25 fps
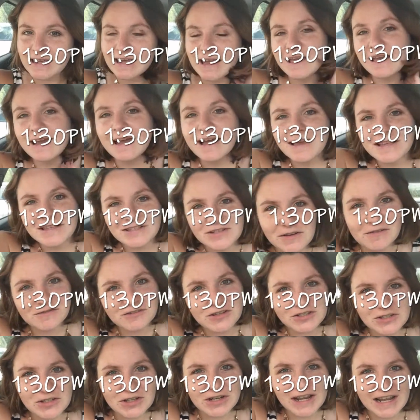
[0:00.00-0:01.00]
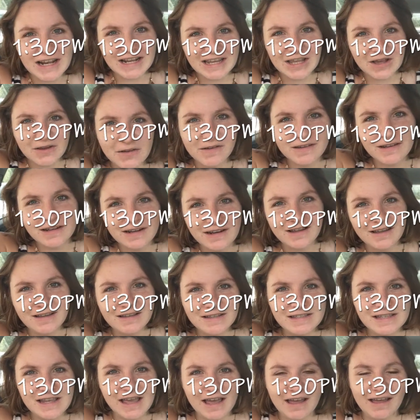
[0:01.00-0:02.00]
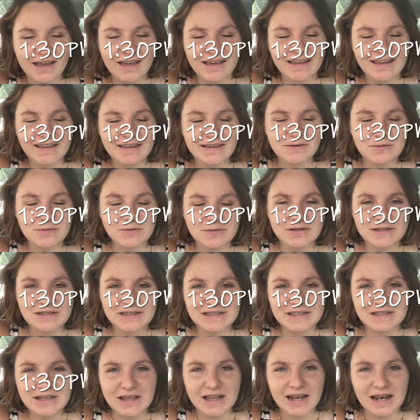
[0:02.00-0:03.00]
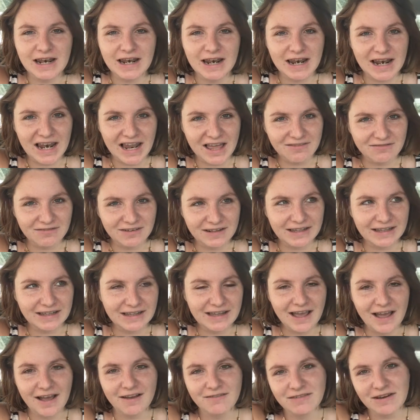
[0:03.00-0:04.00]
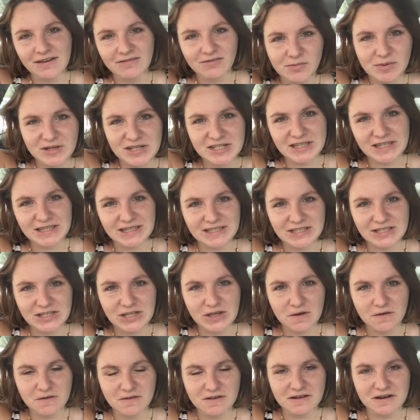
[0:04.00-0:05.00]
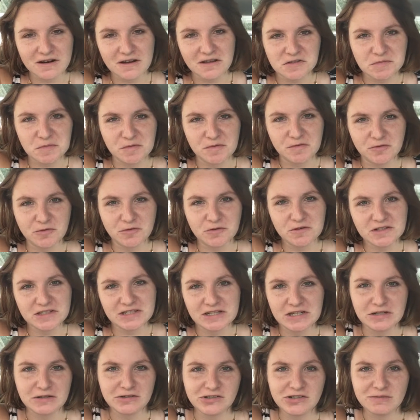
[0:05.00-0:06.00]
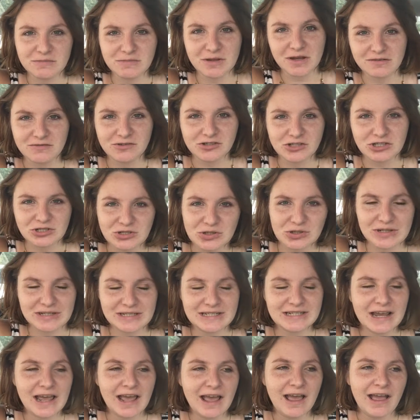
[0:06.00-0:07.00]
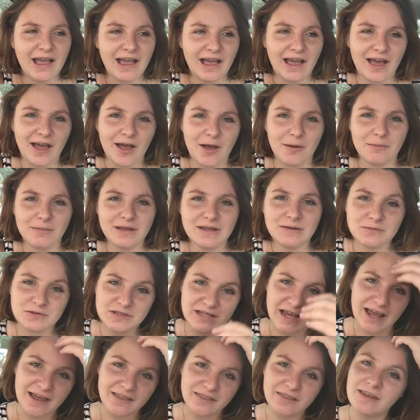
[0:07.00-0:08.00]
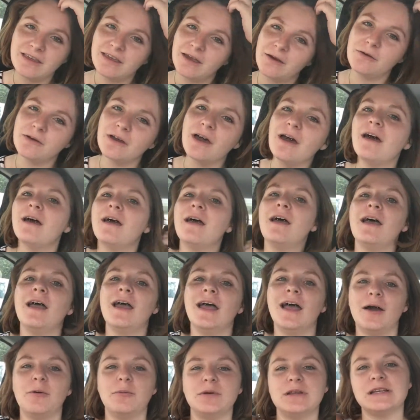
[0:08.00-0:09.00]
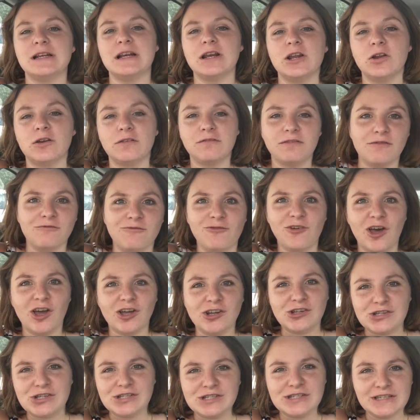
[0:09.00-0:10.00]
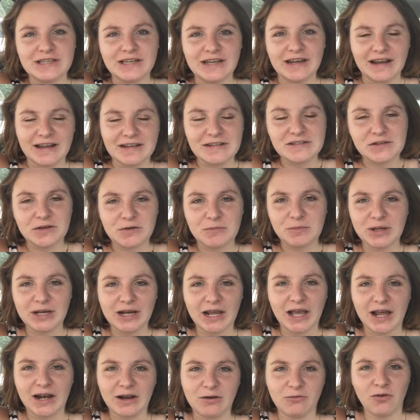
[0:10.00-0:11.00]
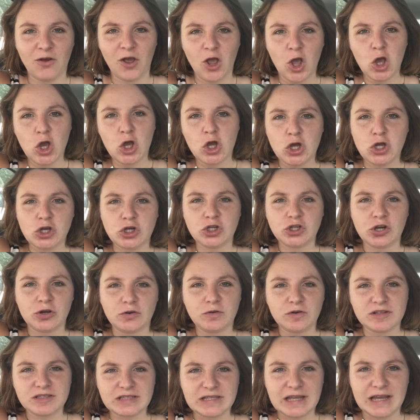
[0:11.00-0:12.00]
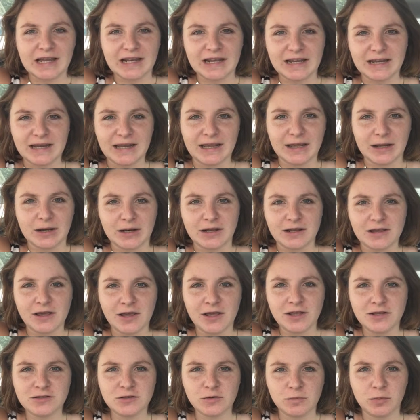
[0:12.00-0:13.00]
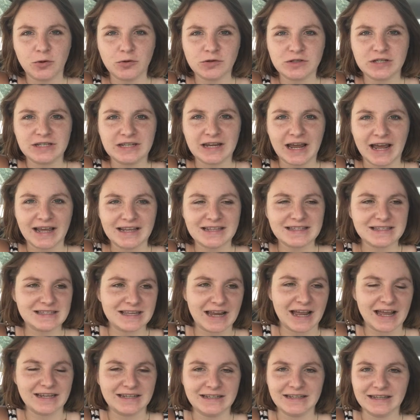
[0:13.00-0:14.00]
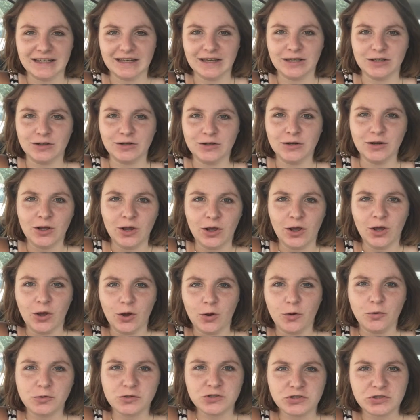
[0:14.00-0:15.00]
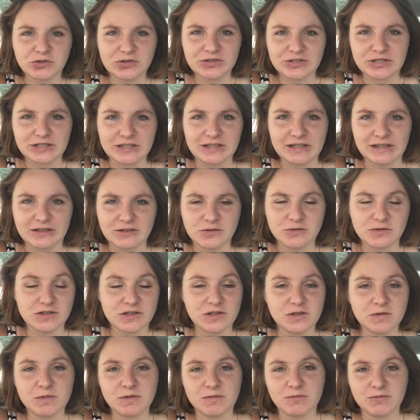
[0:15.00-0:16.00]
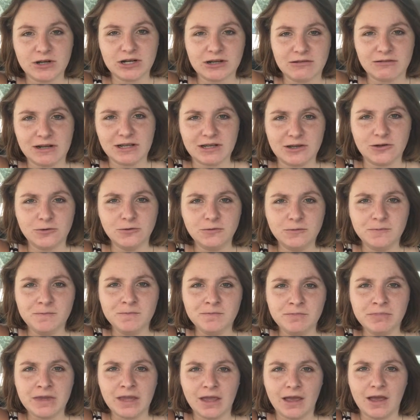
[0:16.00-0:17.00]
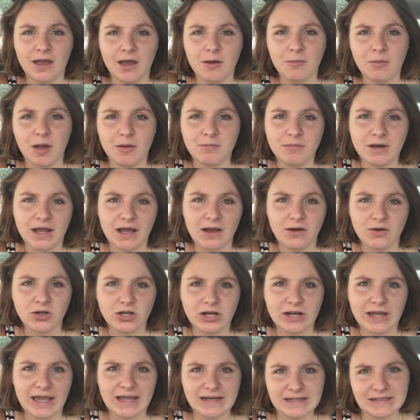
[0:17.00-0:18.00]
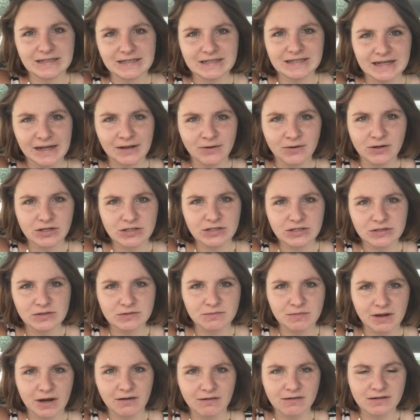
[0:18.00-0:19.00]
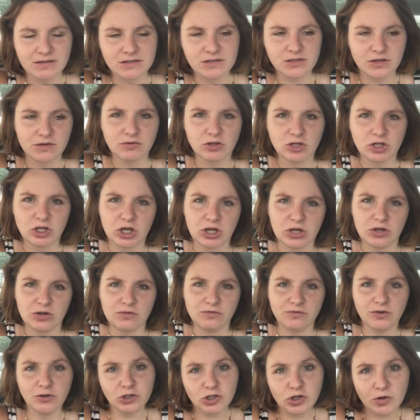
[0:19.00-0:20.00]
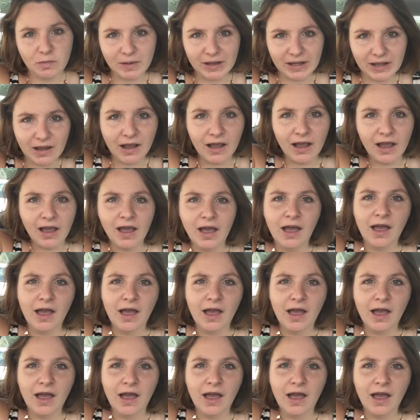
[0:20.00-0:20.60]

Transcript: Okay guys, so I've just got out of yoga class. Uh, it was lovely. I've never been to this yoga class before. It's a new gym that I've just joined. Um, it was Hatha yoga, and we did a lot of inversions today. So being kind of shoulder standing and supported hand standing and all sorts of things, which has been really, really cool. Um, I'm now gonna head into town and do some errands. So I've got to go food shopping.